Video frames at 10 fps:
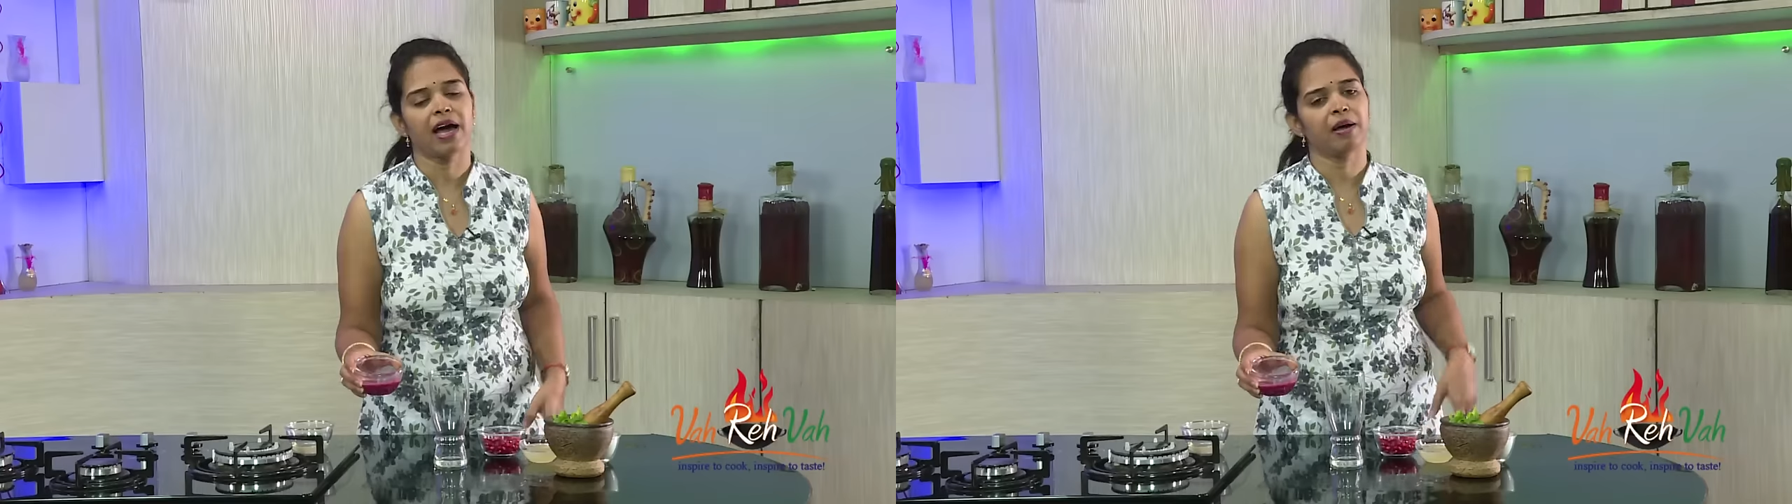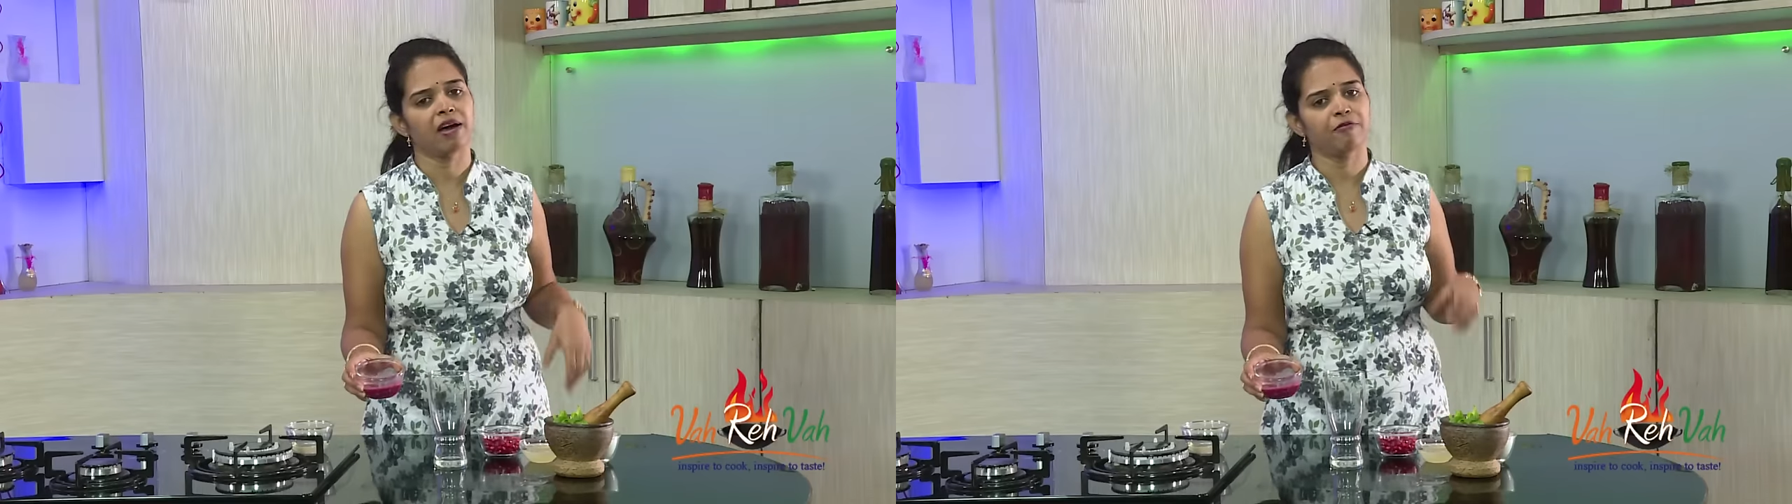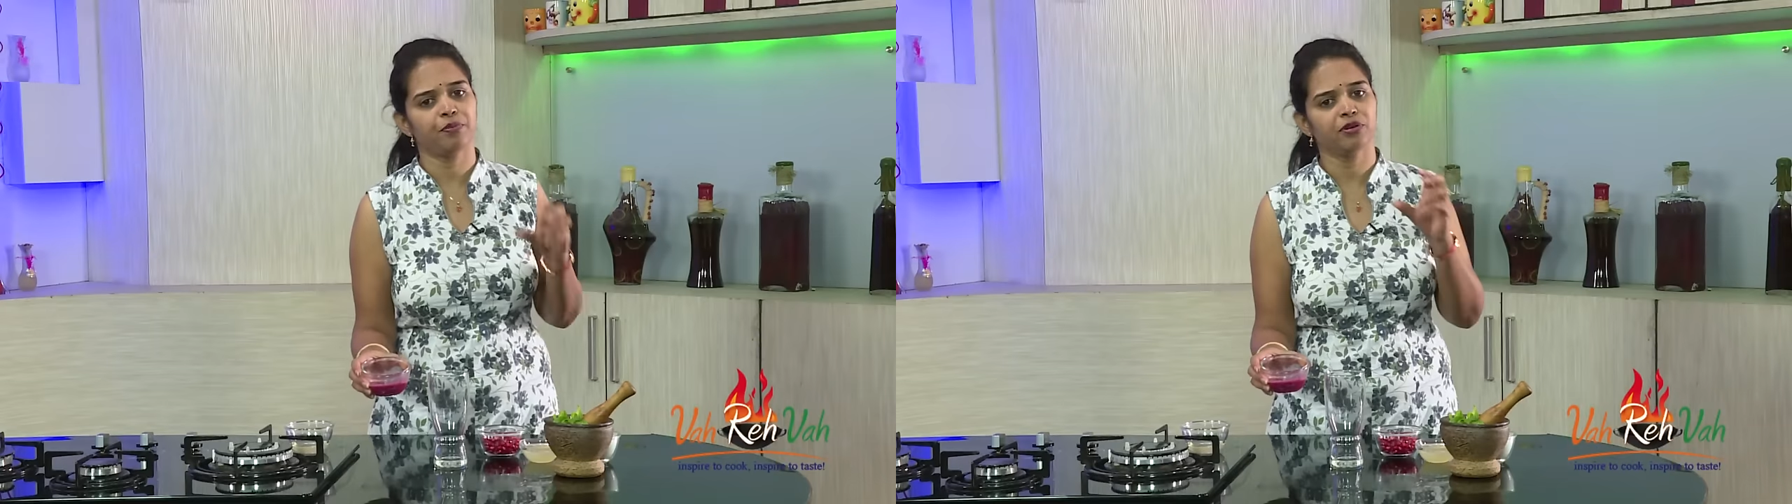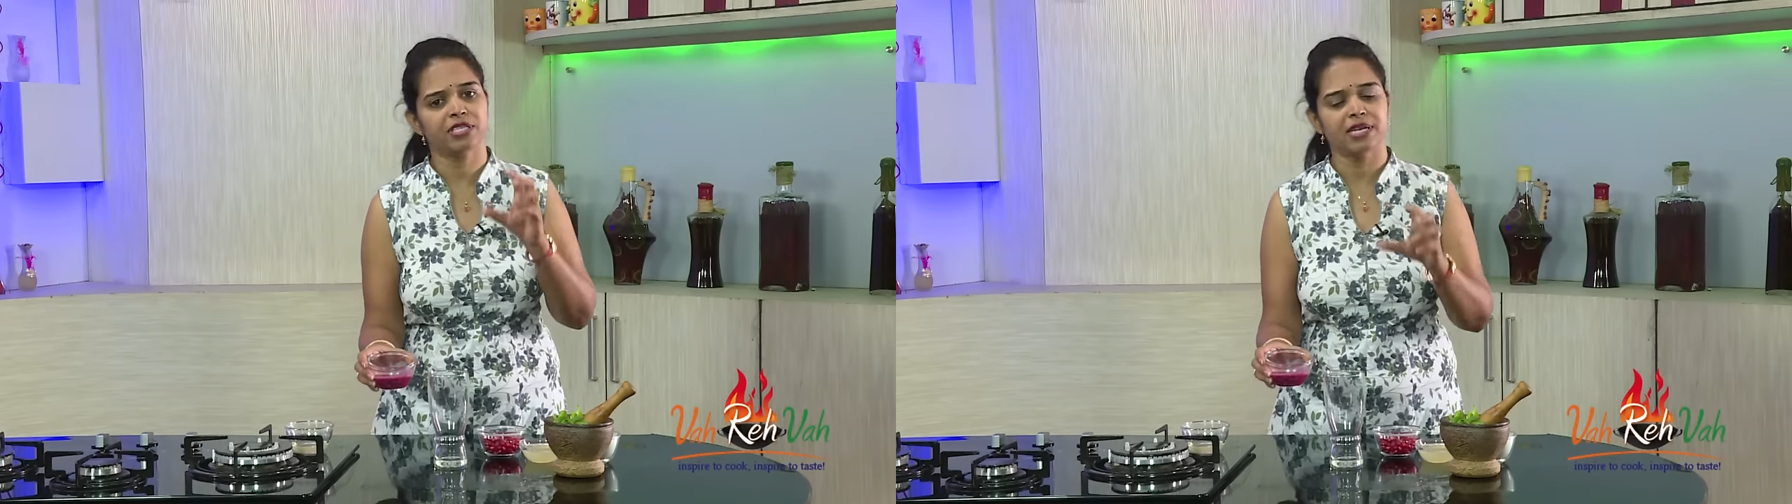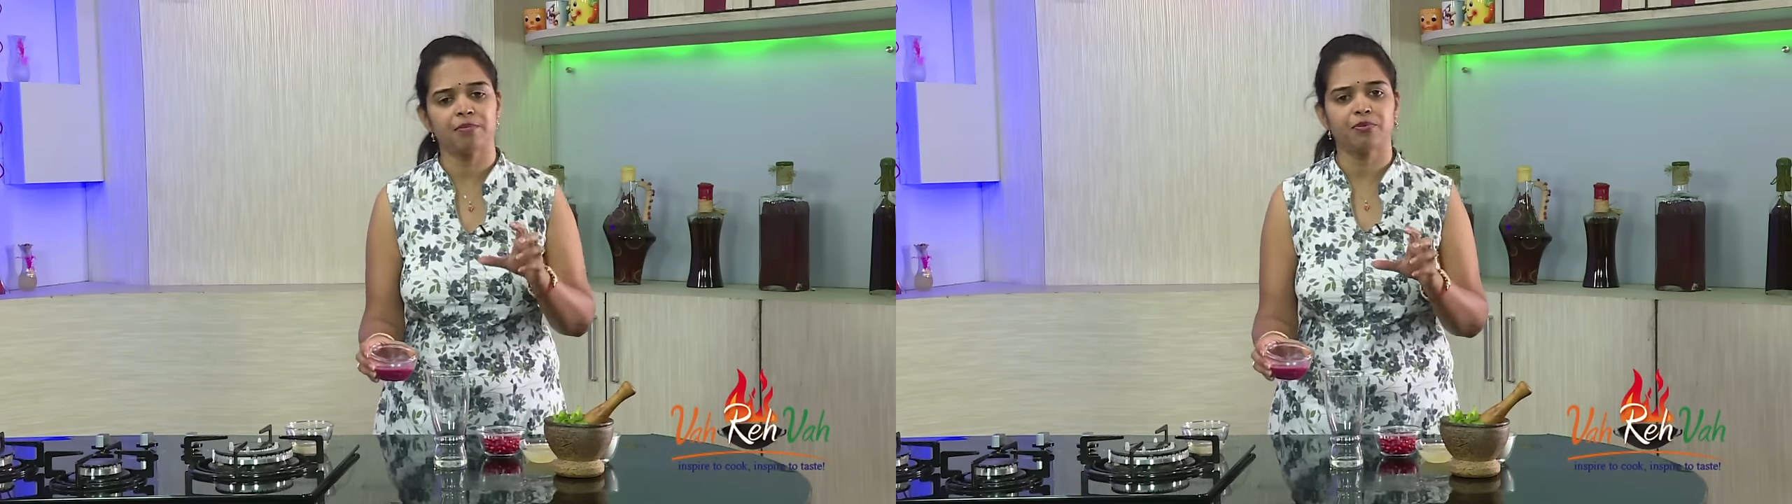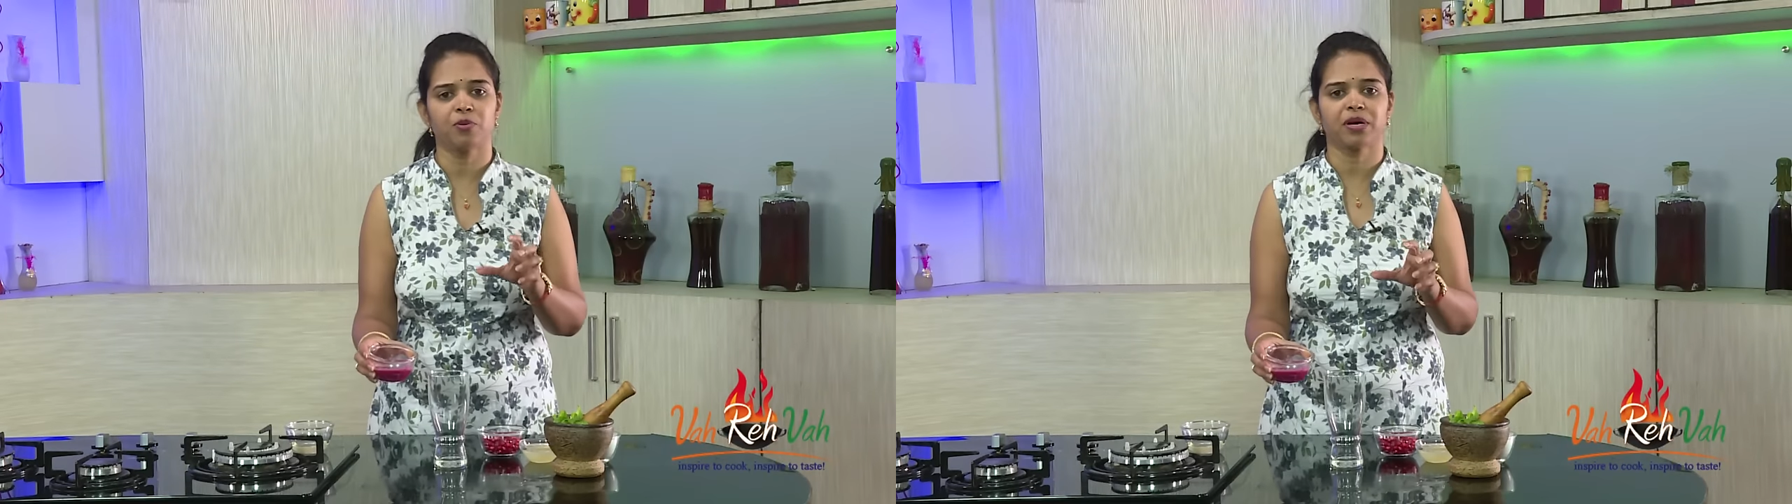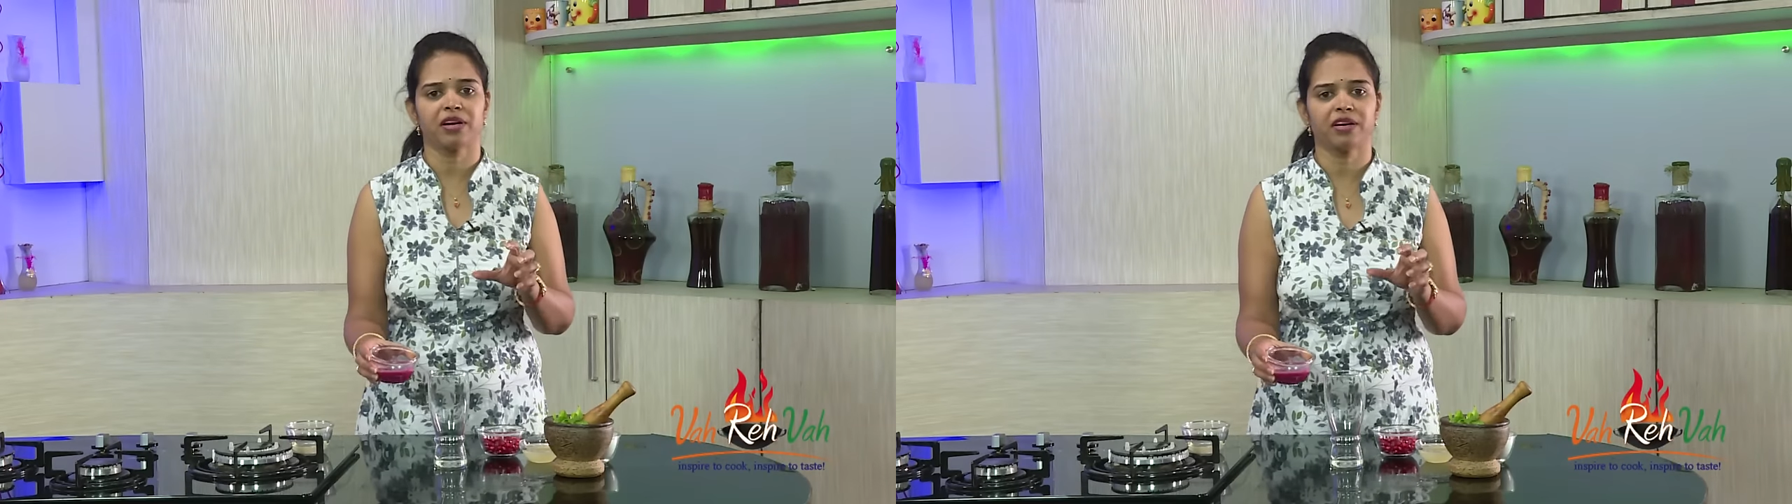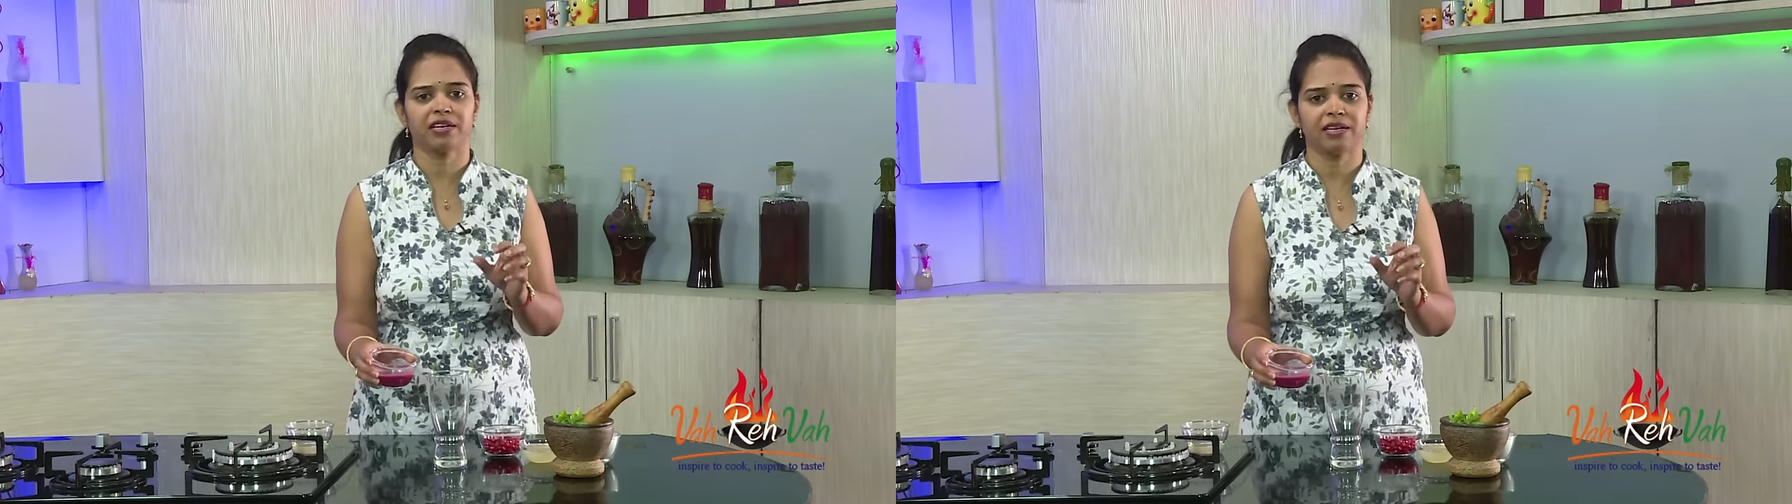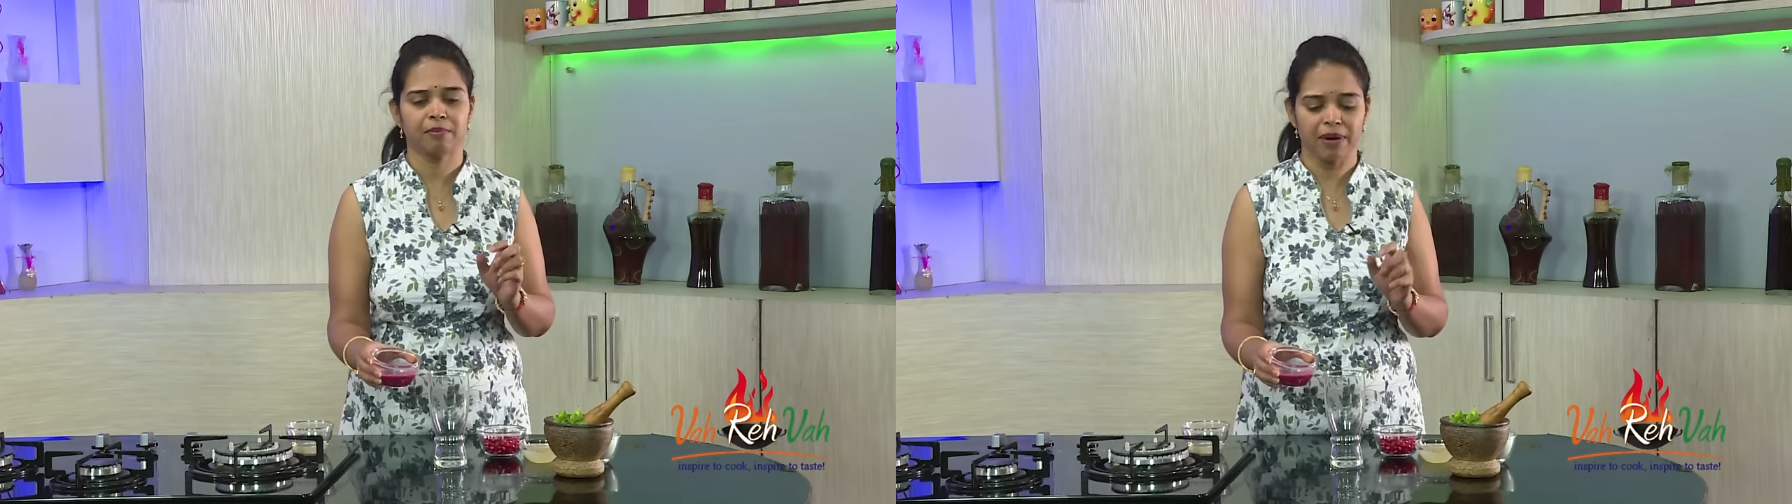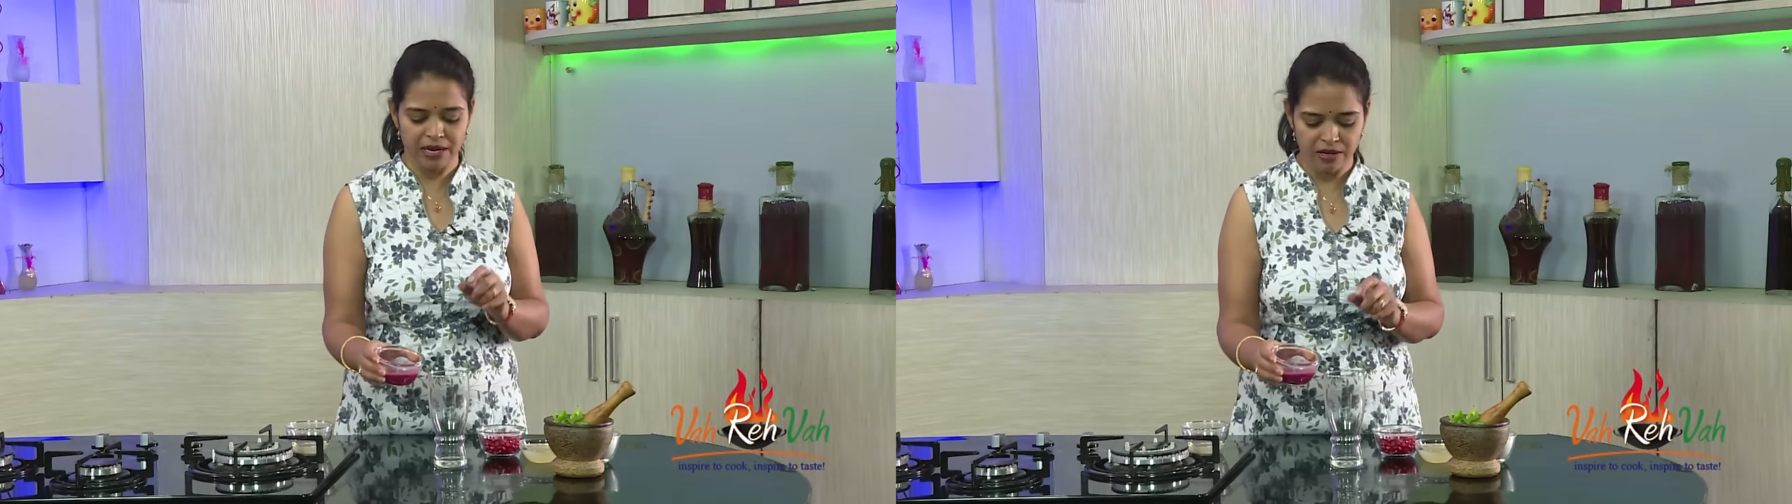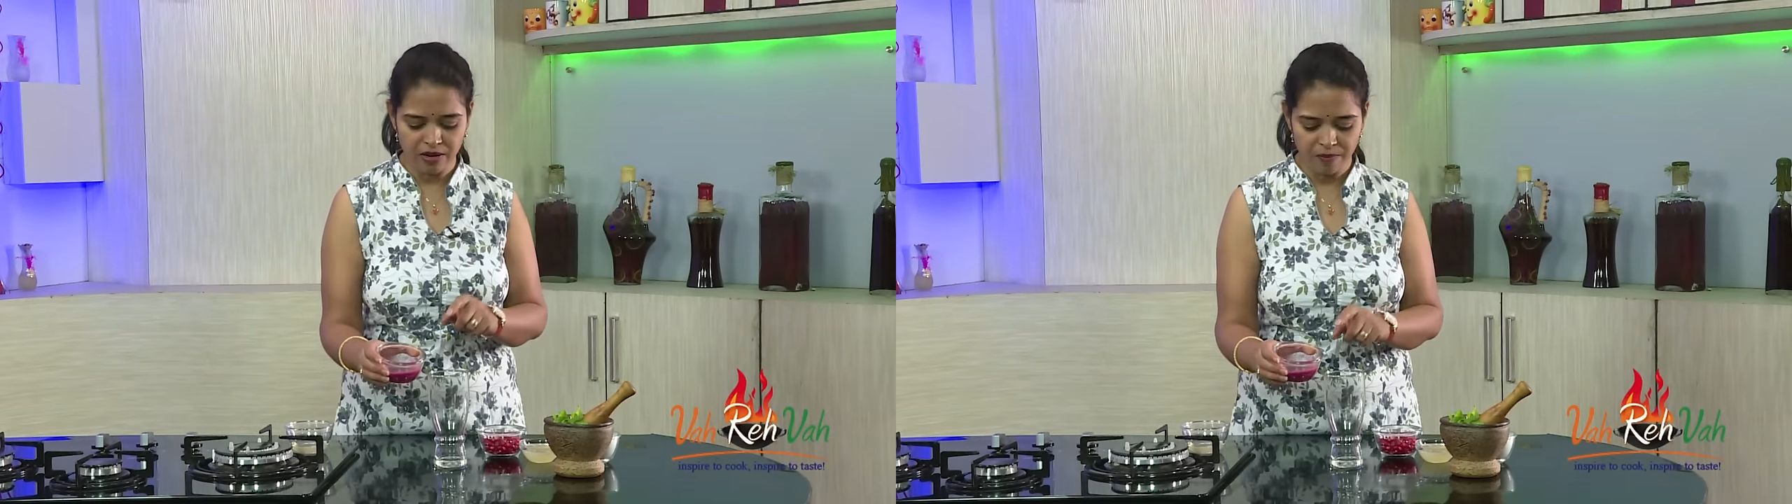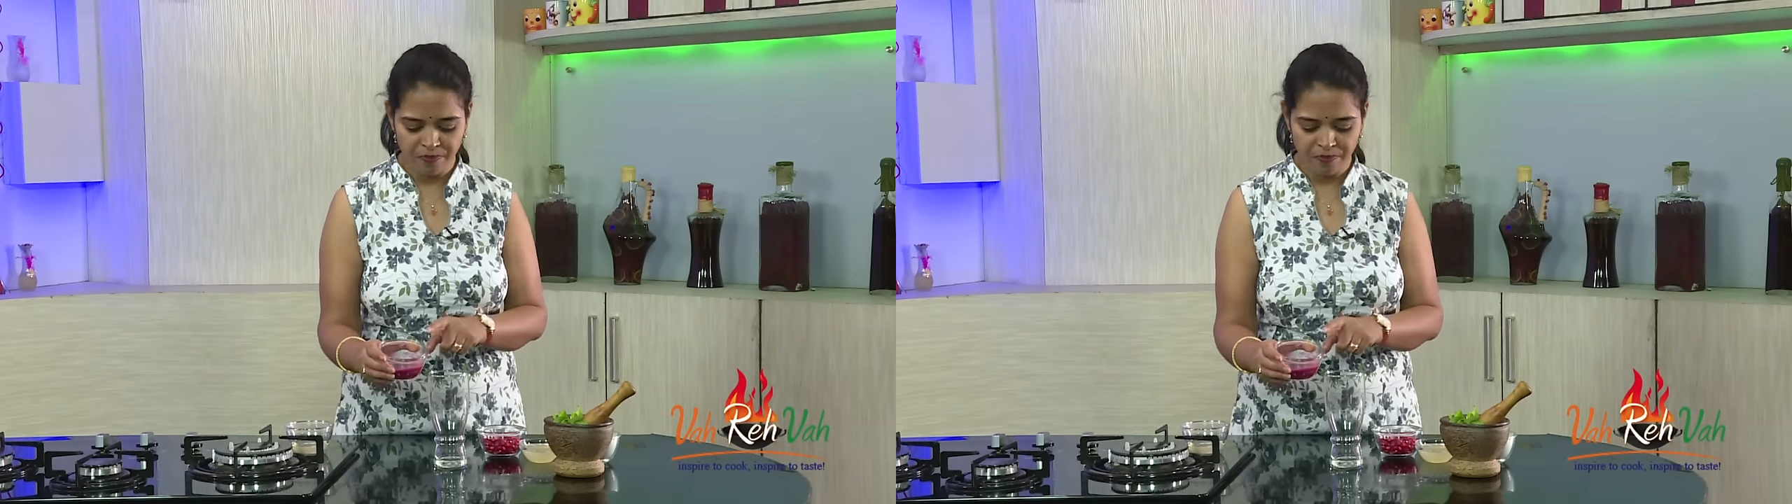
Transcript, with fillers: I have put some pomegranate in a blender